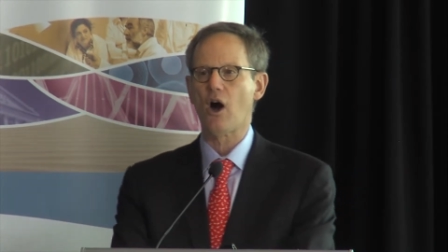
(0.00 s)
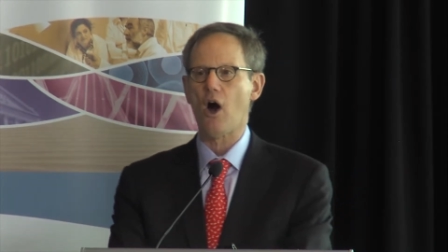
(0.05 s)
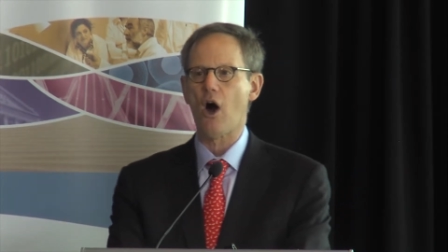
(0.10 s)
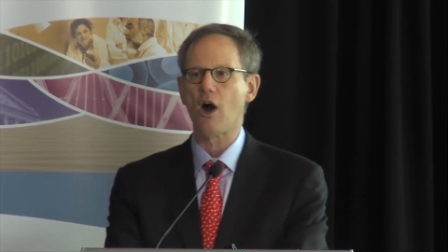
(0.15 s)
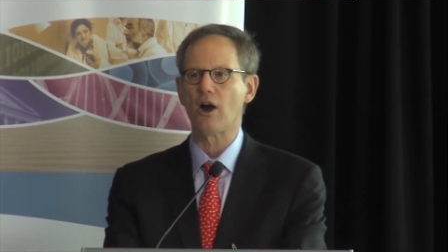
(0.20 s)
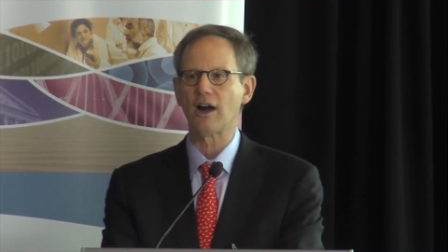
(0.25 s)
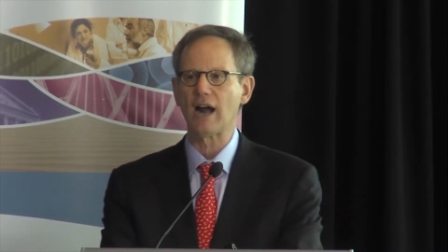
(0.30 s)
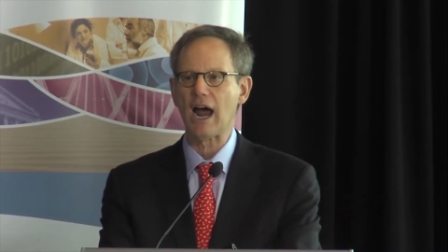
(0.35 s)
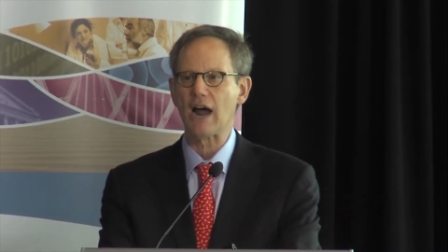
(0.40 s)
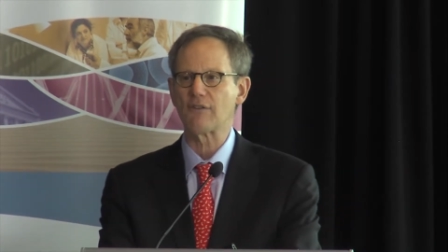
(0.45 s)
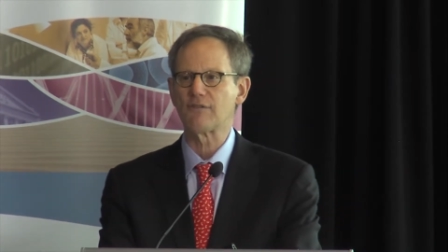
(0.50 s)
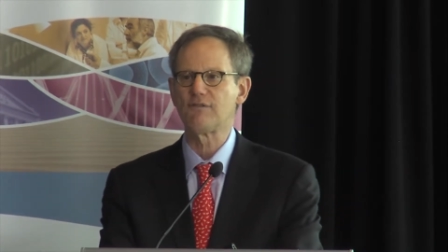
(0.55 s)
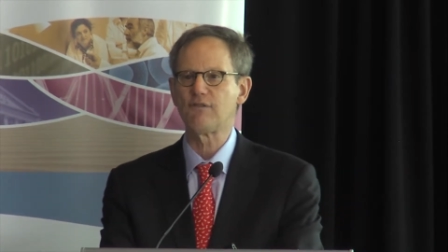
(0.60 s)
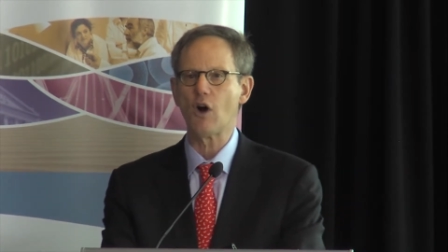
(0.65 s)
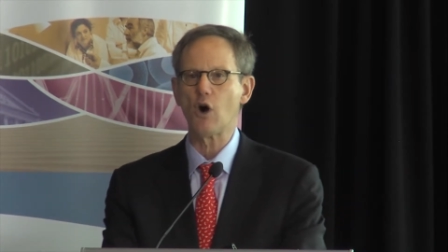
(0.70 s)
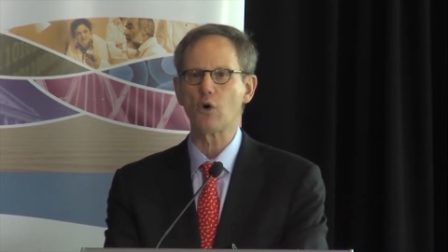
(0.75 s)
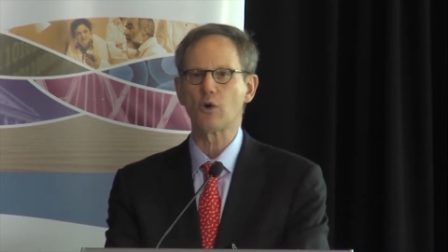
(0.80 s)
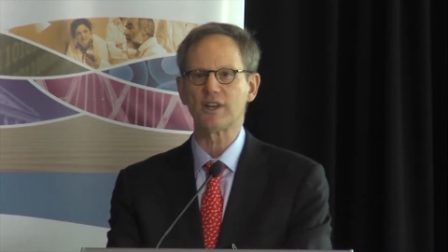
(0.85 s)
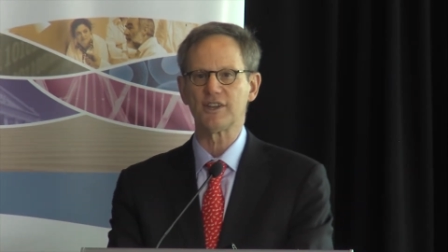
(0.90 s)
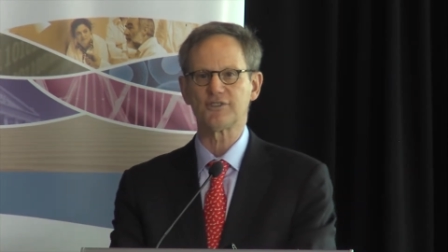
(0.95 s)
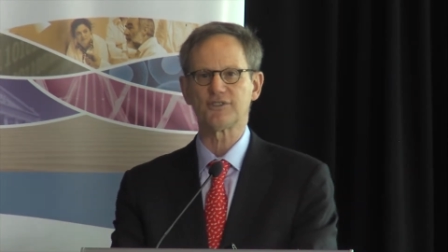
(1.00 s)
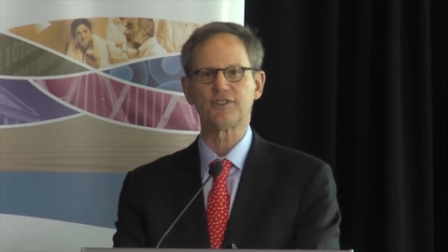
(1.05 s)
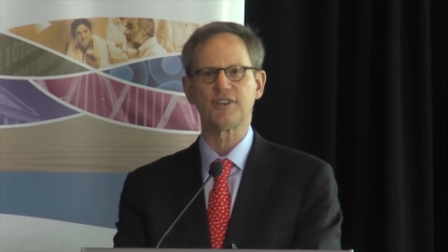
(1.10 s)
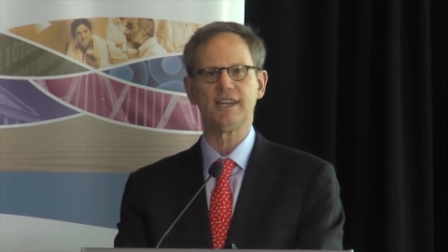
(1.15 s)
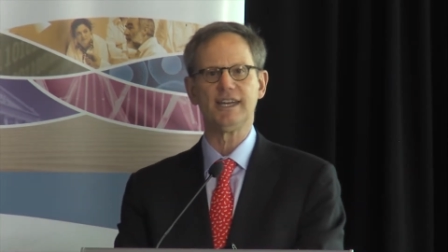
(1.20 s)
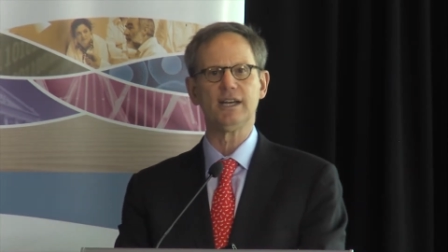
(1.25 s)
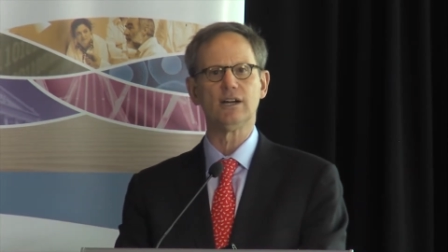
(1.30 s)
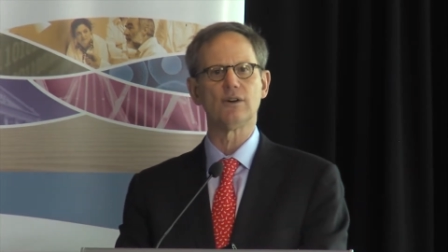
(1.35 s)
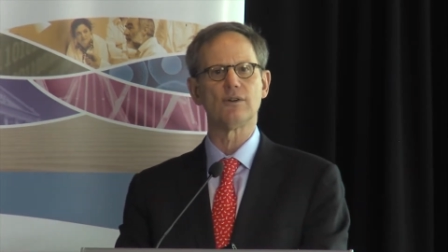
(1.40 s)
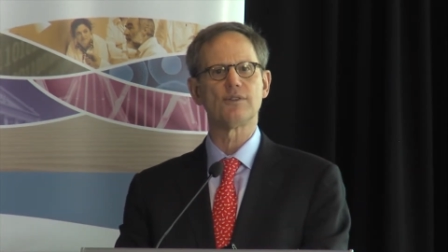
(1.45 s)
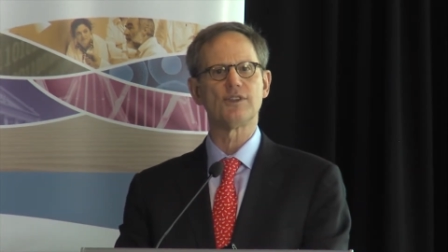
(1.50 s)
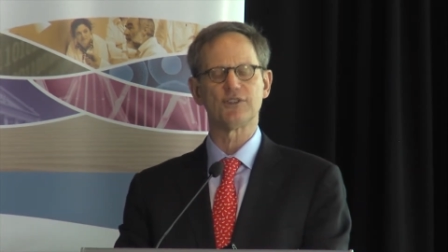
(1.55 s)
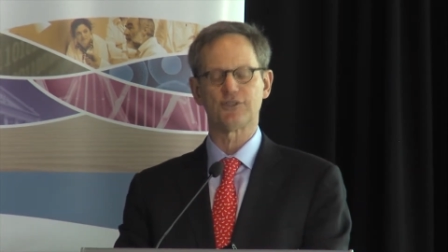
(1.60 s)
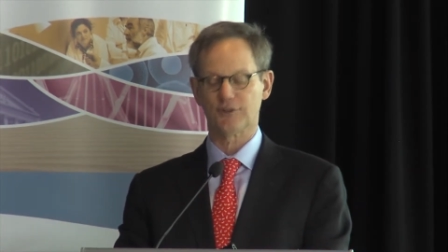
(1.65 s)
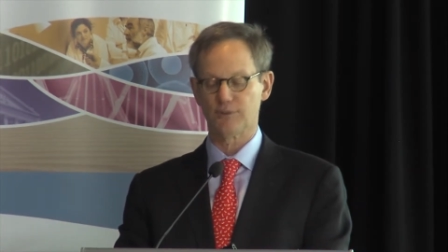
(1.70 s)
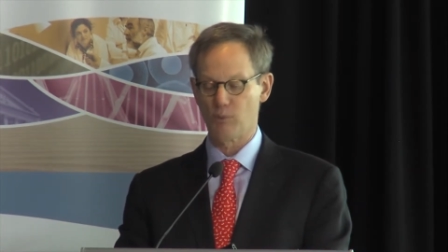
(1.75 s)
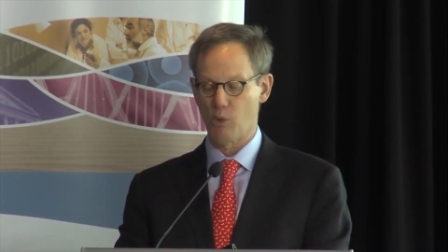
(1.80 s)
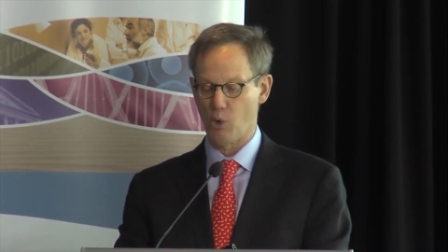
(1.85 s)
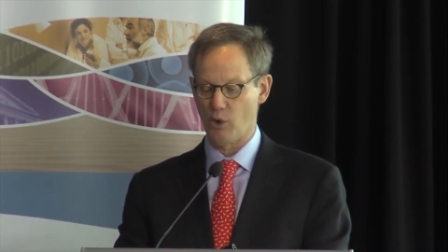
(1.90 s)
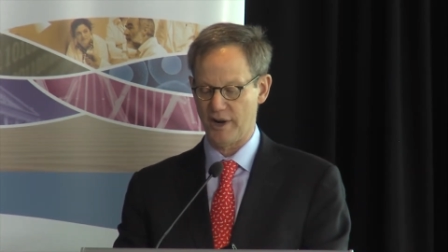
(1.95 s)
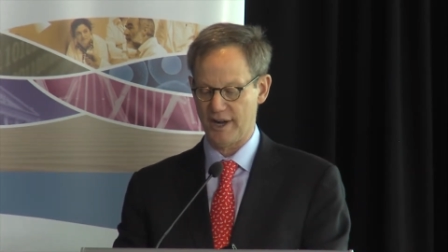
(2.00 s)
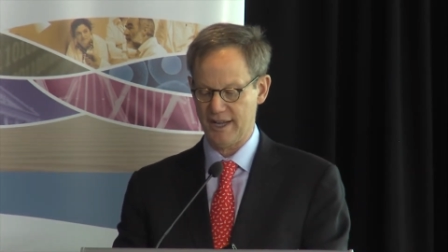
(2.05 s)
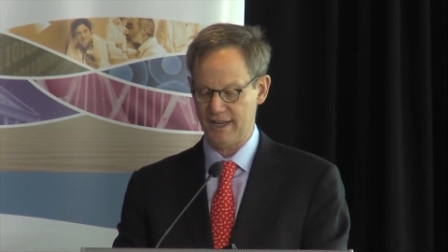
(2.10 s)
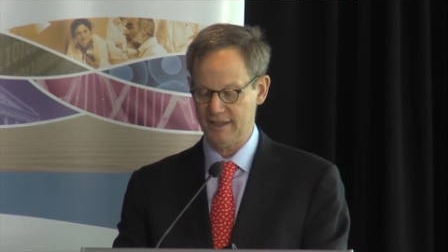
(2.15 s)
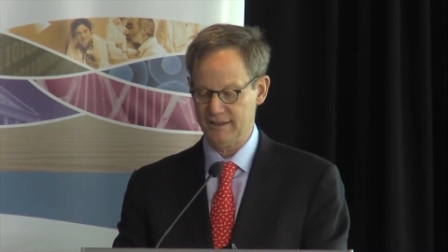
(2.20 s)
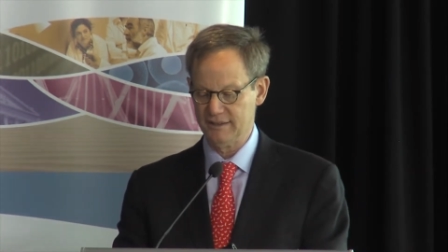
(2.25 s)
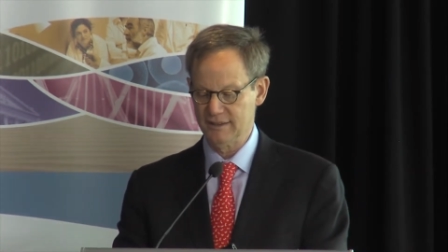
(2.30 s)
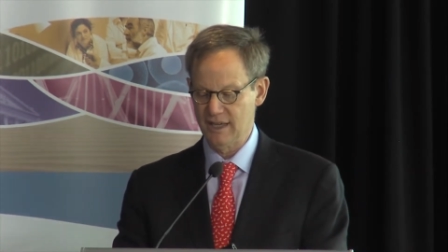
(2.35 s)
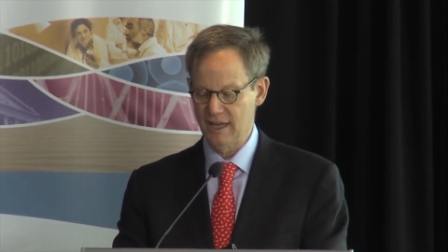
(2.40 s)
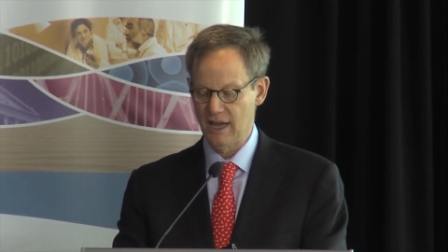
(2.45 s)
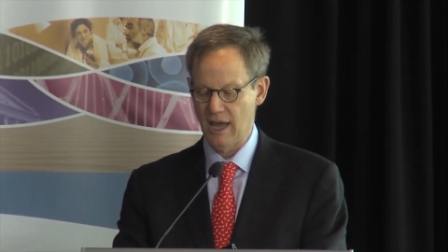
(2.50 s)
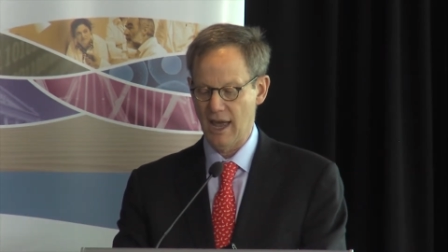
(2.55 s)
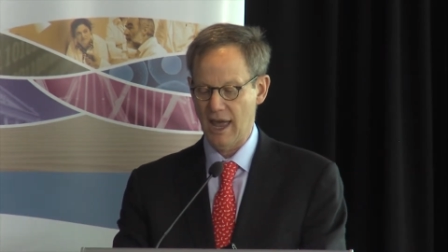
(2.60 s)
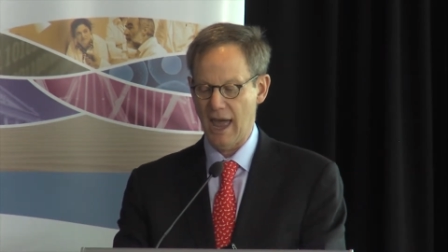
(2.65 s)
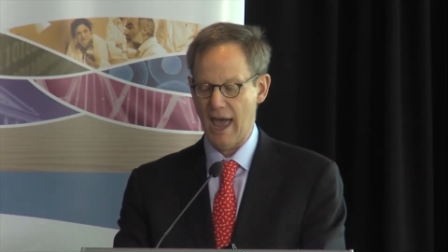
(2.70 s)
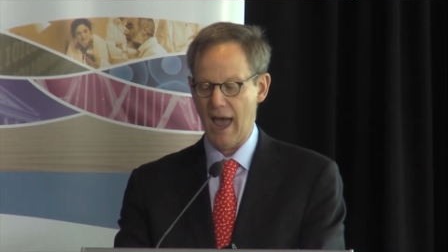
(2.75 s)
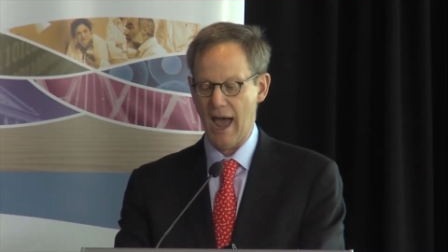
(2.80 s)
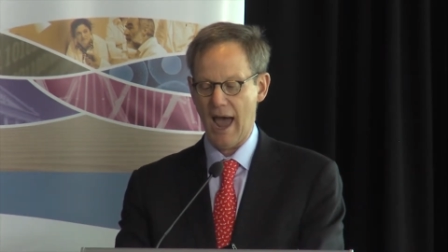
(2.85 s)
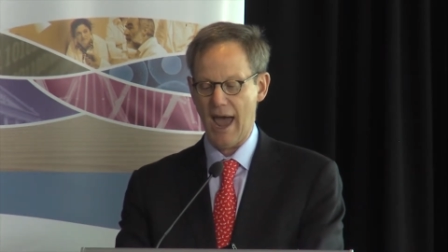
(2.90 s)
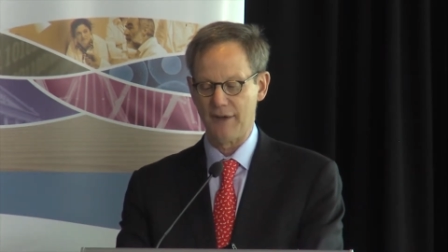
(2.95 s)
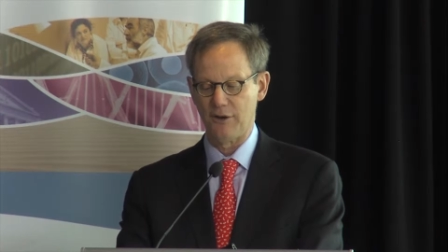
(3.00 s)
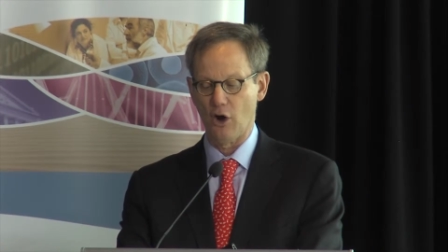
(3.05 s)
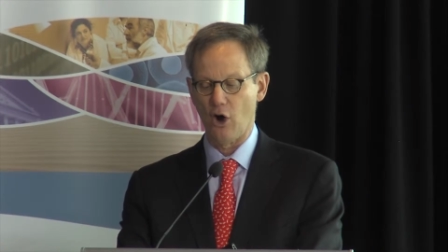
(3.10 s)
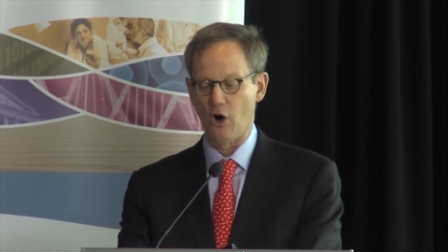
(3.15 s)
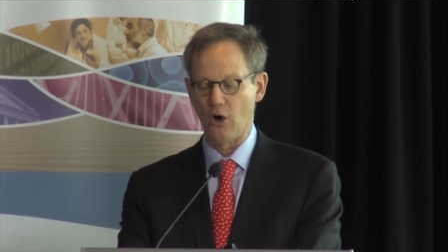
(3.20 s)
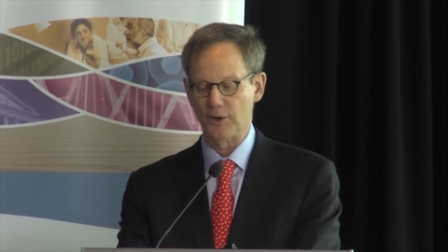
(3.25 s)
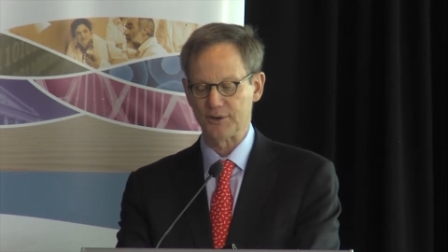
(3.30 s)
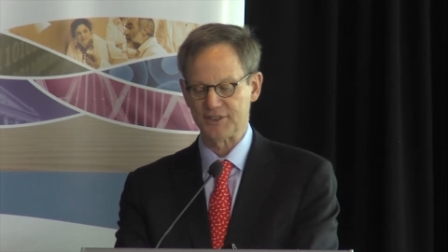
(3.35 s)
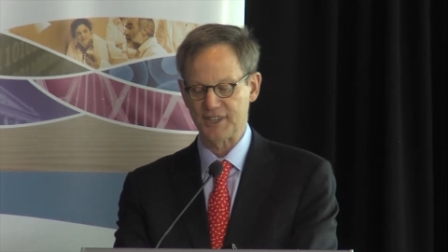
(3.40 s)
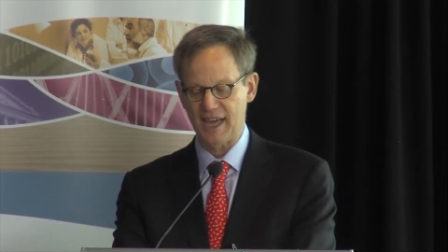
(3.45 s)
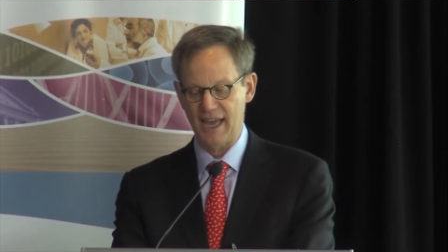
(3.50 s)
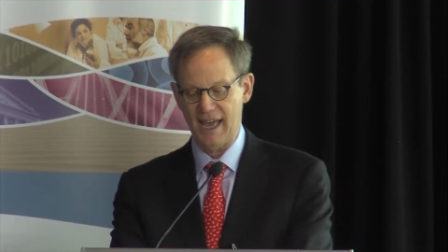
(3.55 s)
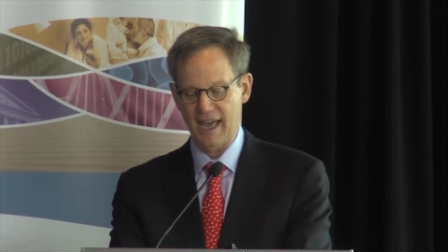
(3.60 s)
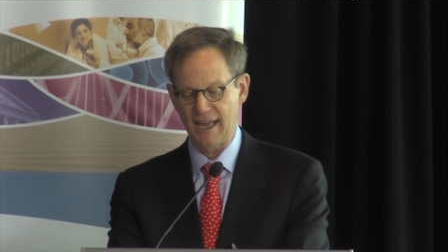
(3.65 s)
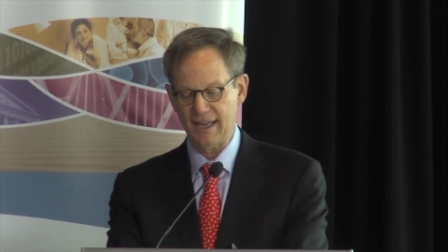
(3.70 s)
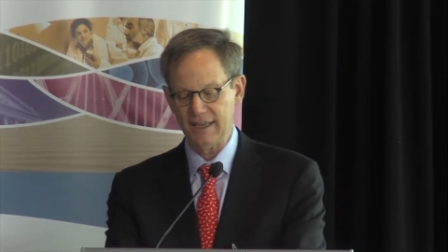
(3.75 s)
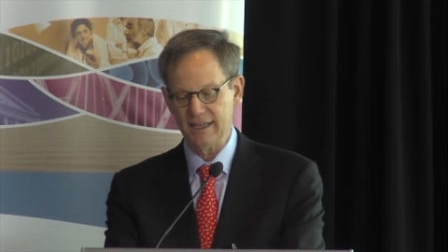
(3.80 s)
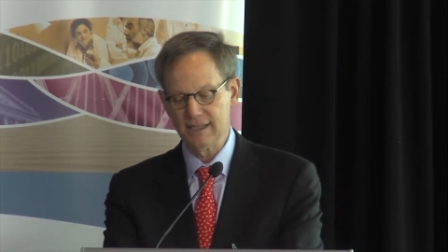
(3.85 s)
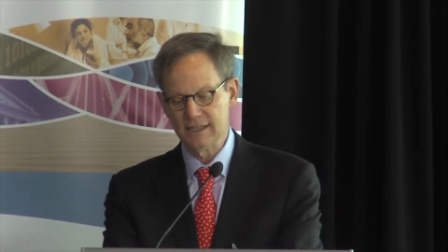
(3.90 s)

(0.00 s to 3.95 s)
are our focus here this morning and all day.